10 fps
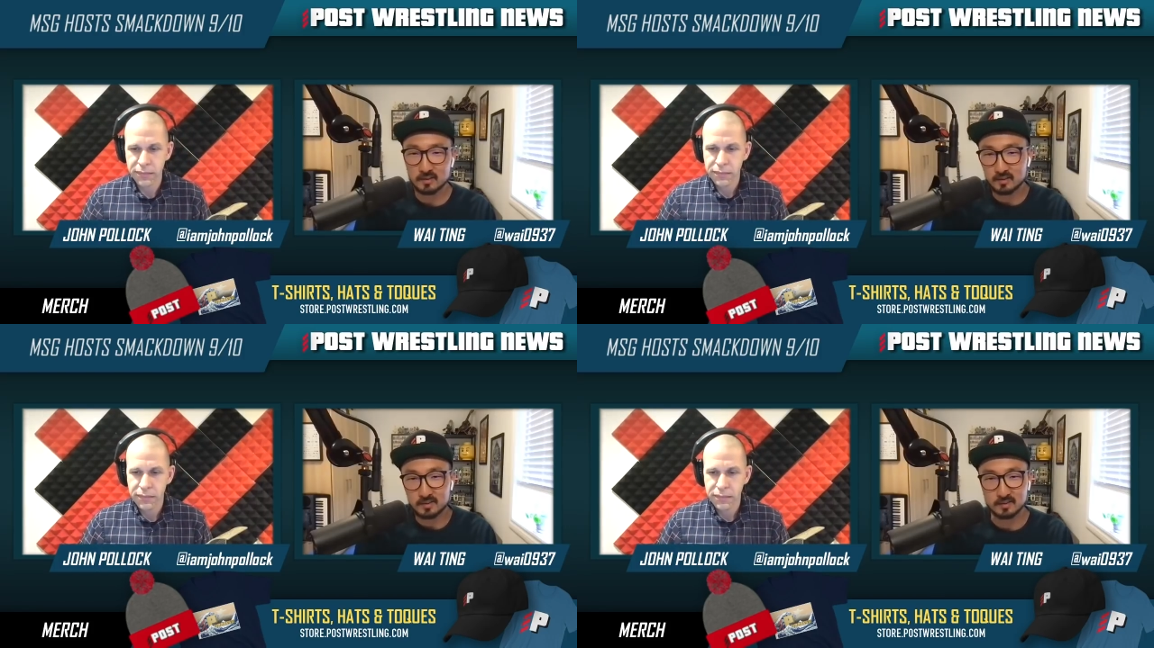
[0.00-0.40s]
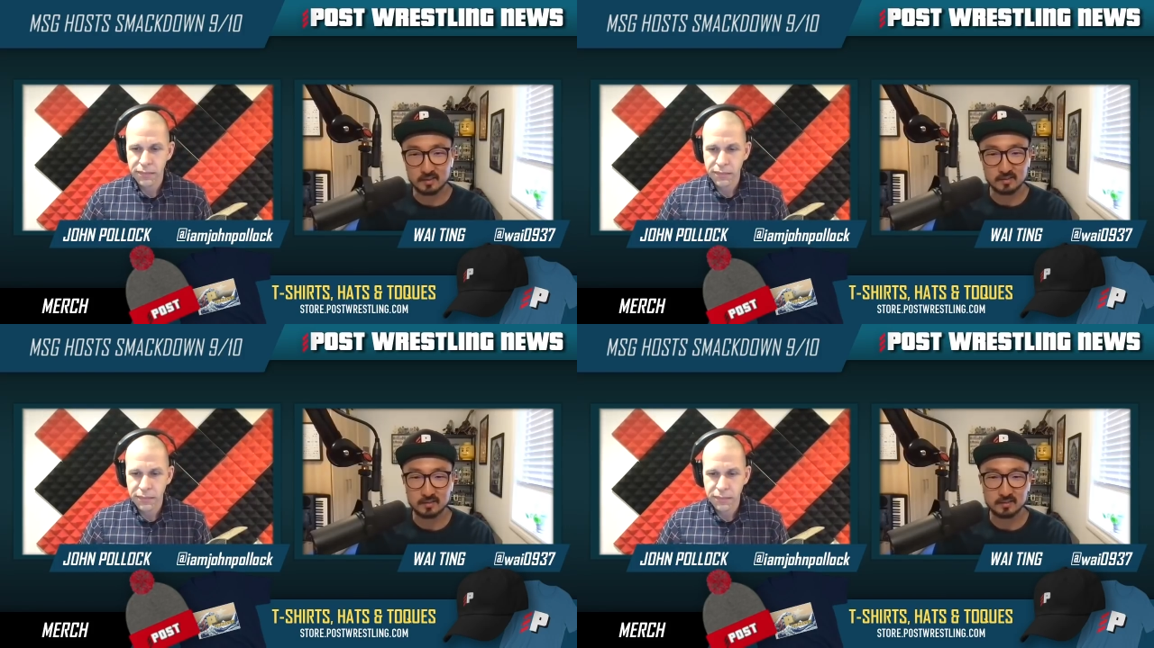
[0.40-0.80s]
Speaker 1: like
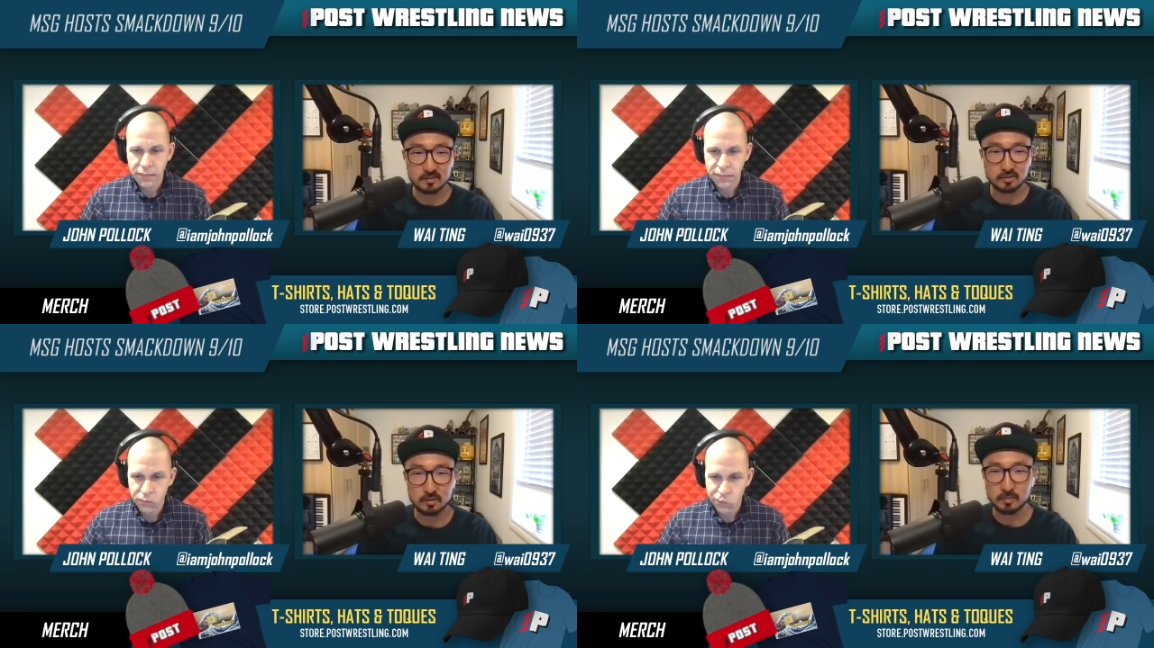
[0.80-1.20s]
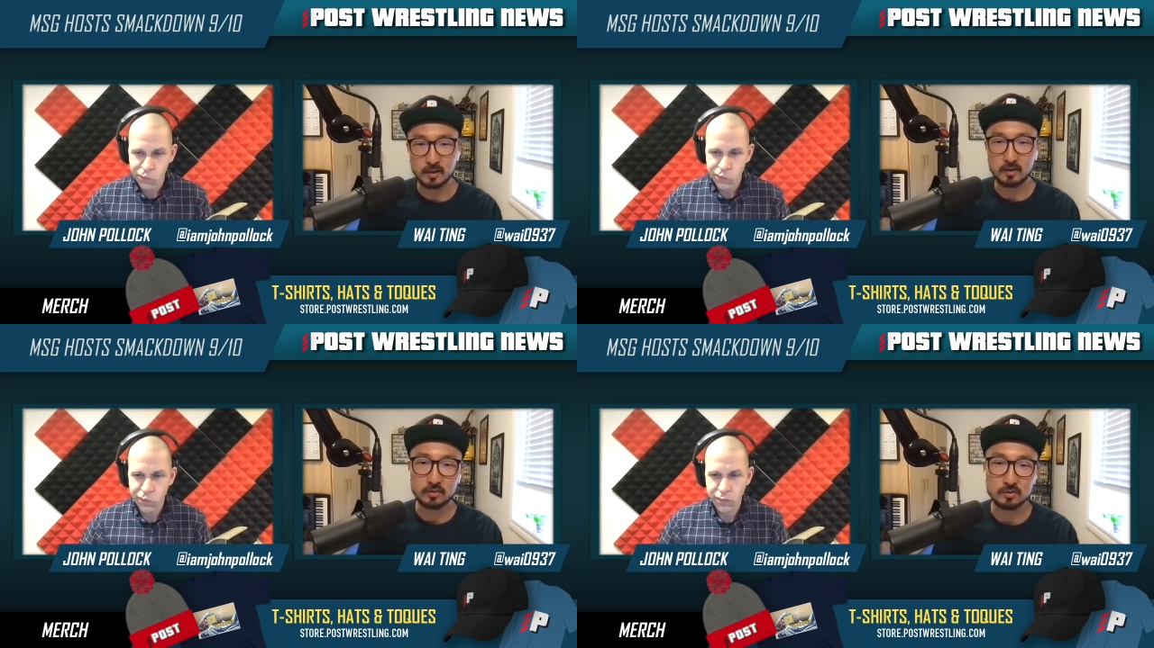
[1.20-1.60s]
this this sort of
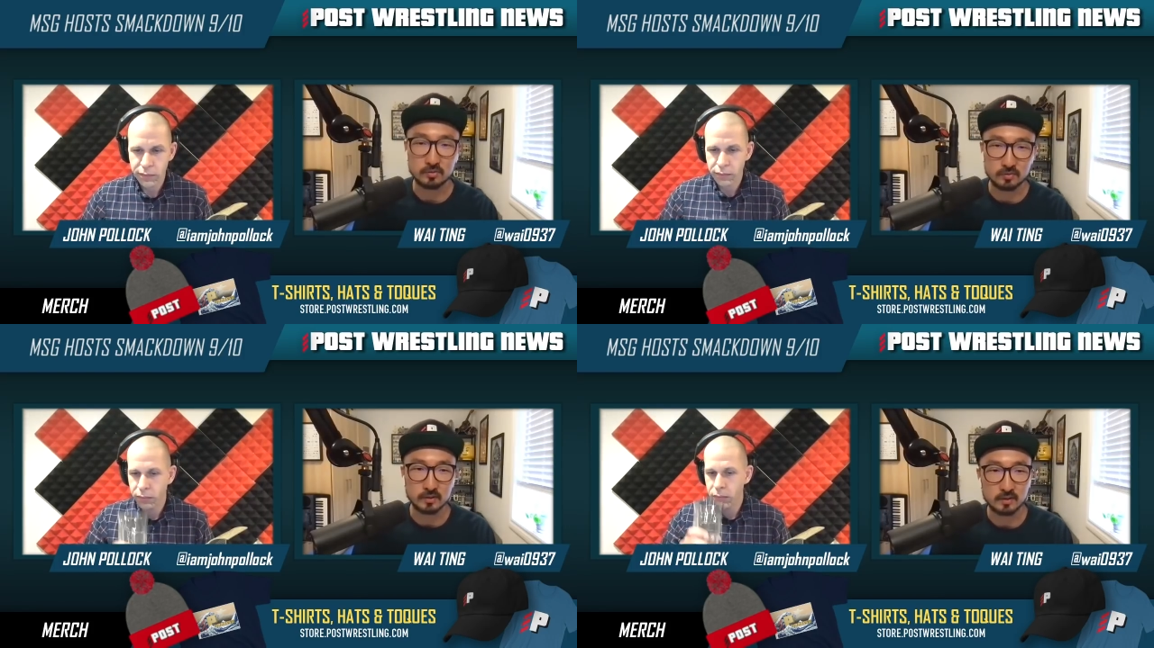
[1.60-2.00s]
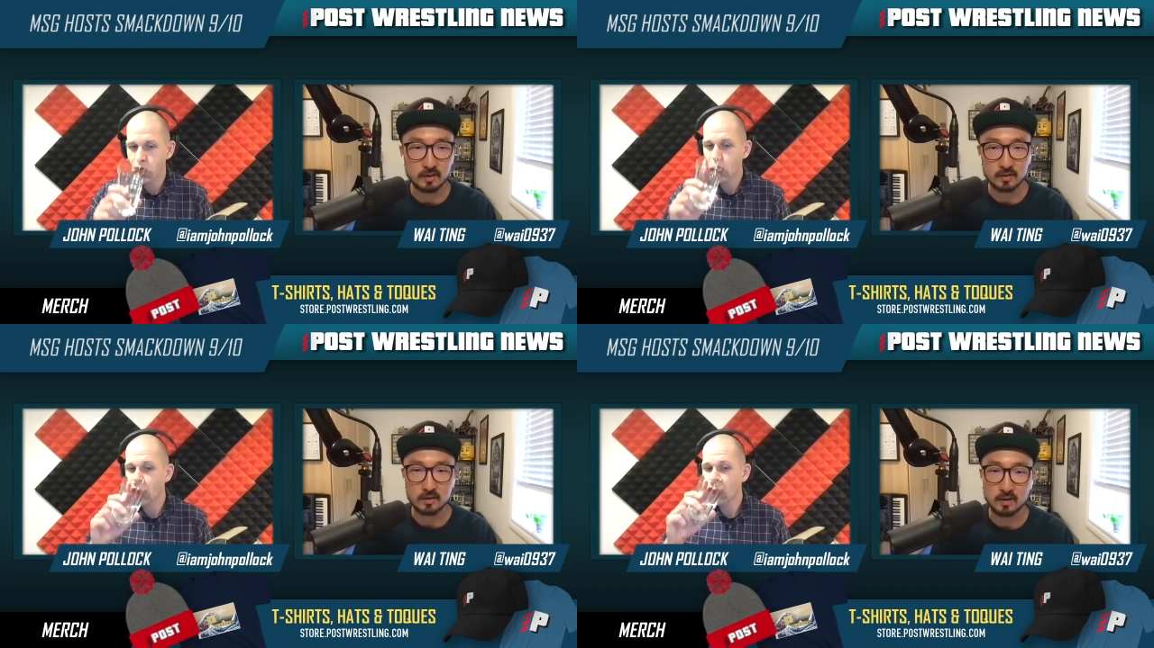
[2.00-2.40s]
behavior is really
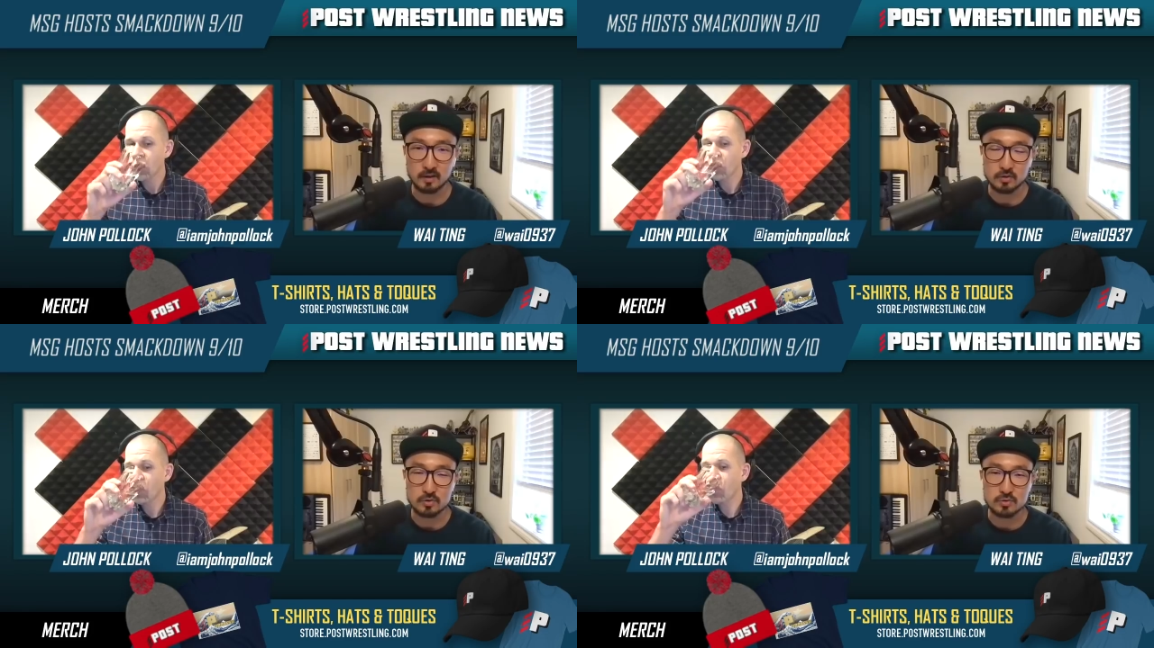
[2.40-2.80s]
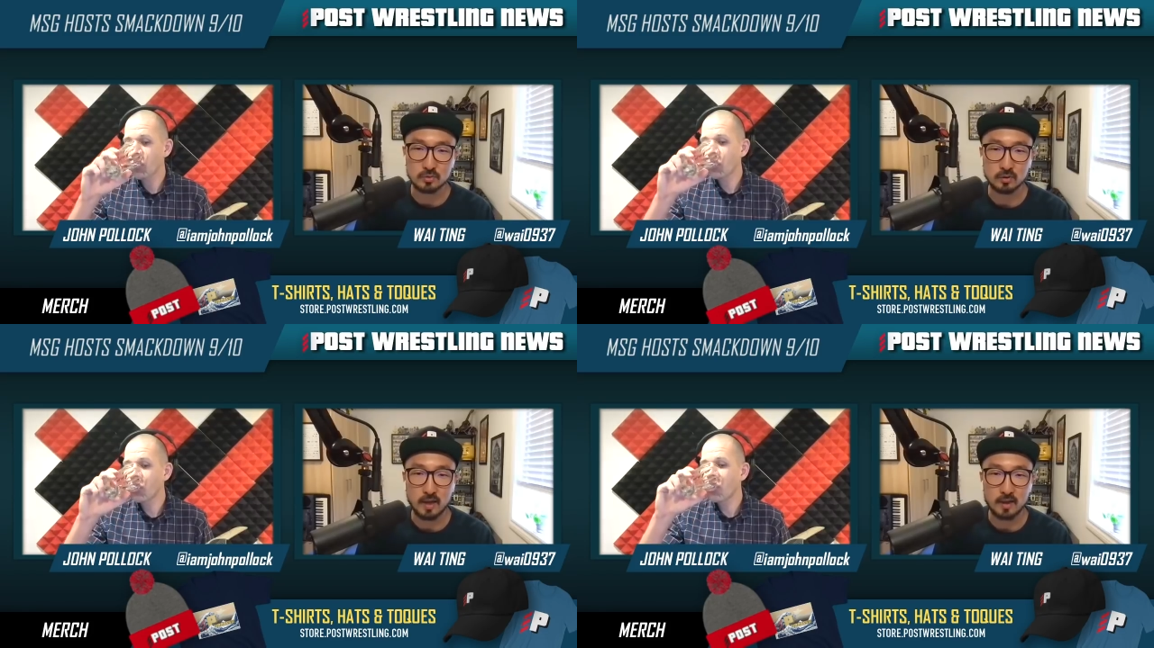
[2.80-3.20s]
not un- unusual.